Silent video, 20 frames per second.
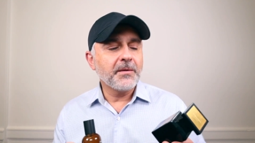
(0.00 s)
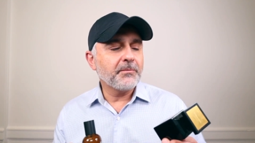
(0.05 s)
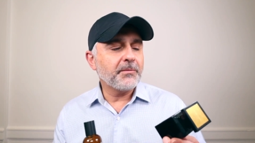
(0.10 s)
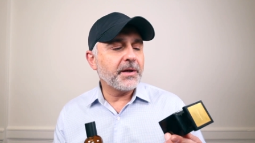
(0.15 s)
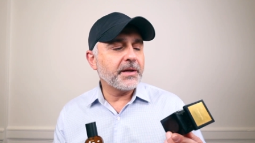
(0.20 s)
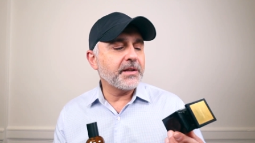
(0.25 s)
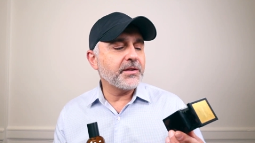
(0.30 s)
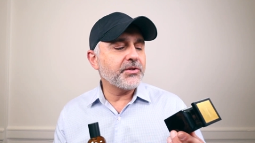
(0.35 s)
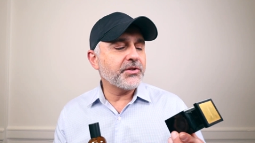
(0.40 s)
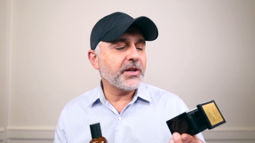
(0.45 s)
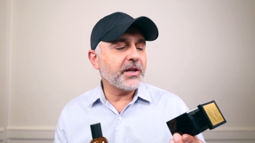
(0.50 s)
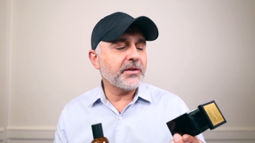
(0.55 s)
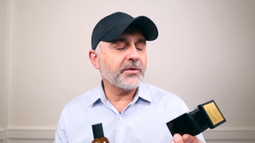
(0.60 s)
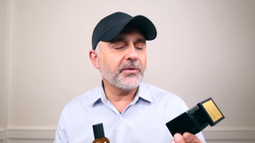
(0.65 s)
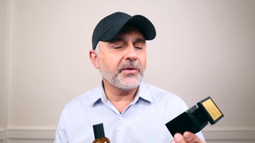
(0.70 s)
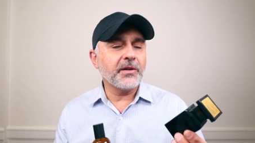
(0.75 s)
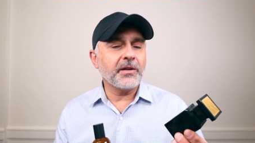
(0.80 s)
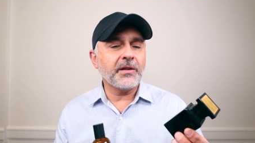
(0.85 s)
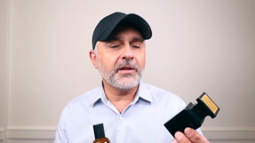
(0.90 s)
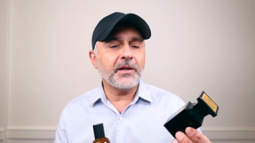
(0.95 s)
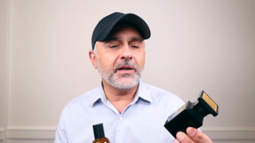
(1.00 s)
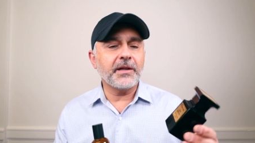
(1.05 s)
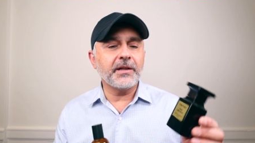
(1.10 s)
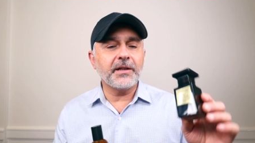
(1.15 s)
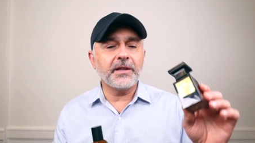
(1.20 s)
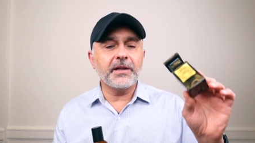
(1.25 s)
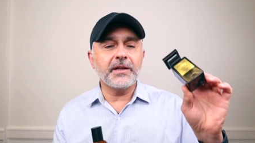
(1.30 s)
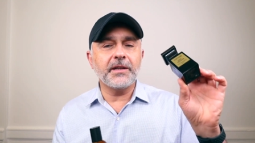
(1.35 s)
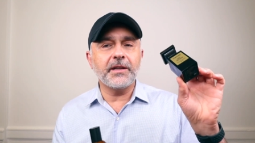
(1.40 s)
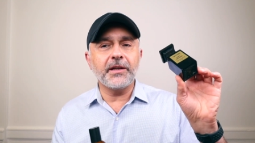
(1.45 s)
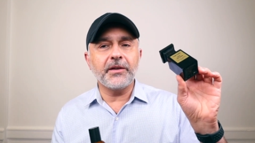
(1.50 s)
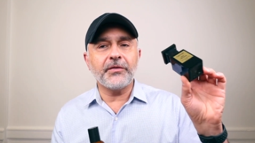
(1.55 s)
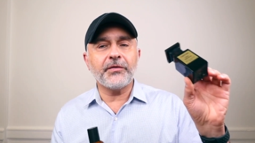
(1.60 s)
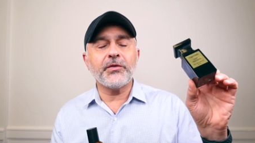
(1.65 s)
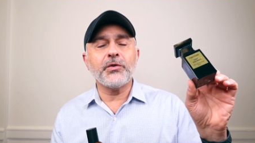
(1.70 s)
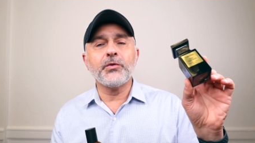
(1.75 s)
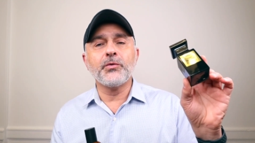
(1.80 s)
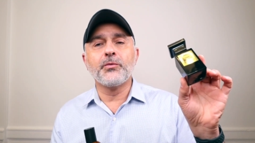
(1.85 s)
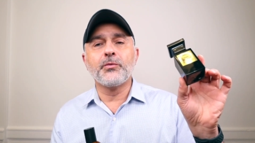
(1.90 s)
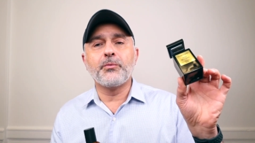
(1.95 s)
But in general, if
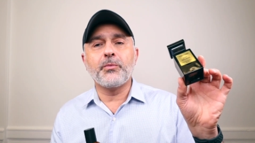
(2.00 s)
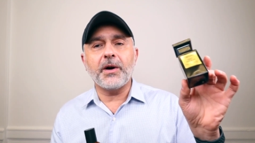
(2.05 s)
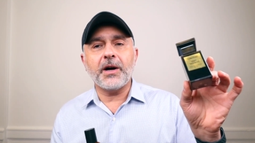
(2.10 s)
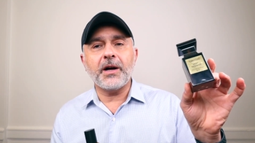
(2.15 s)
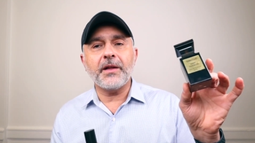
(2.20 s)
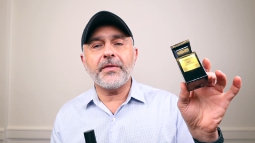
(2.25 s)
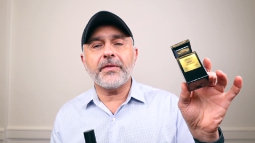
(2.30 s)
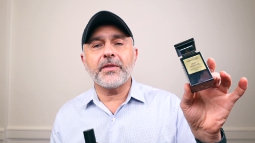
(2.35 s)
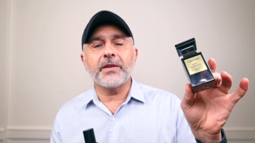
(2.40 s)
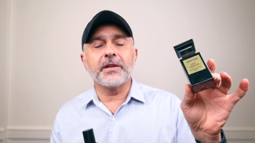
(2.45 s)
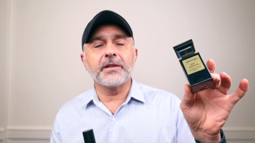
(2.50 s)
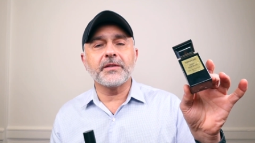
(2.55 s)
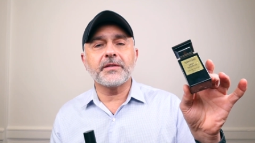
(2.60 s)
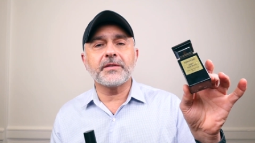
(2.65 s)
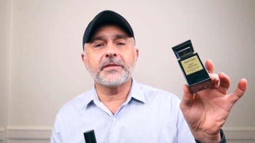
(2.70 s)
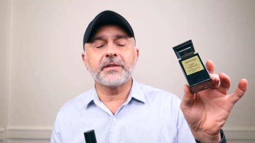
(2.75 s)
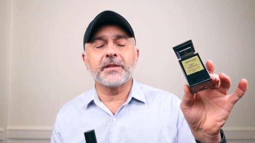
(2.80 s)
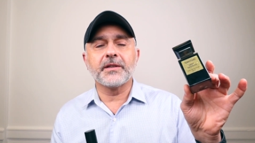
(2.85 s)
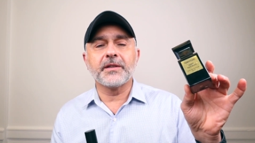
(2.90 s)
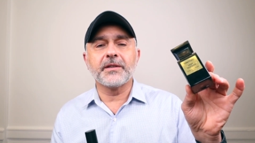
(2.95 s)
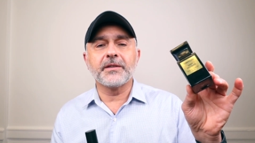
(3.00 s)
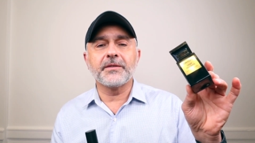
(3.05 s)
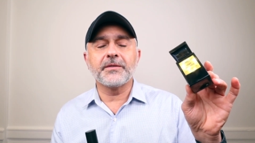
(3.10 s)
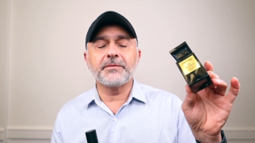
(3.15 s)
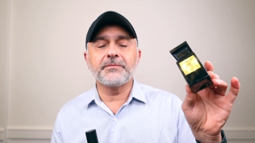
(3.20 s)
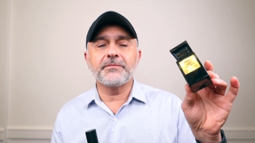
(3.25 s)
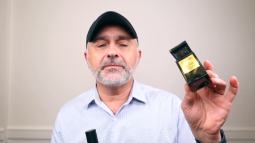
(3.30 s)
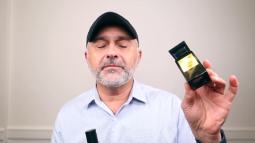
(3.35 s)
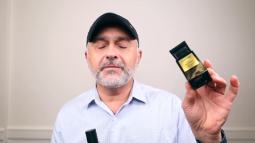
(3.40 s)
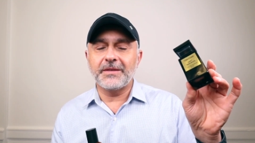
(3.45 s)
you bought this, uh,